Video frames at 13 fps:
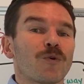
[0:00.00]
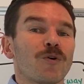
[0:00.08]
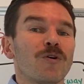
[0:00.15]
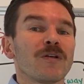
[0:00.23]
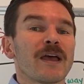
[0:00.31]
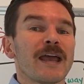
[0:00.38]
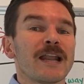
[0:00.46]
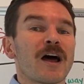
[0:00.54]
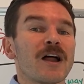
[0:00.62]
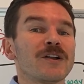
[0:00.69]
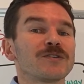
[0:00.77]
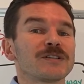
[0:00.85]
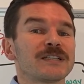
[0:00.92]
role in
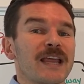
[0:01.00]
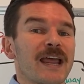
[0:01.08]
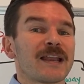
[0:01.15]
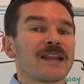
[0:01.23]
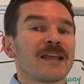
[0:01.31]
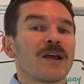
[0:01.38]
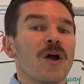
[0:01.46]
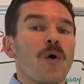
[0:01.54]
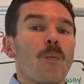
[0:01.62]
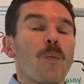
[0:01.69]
understanding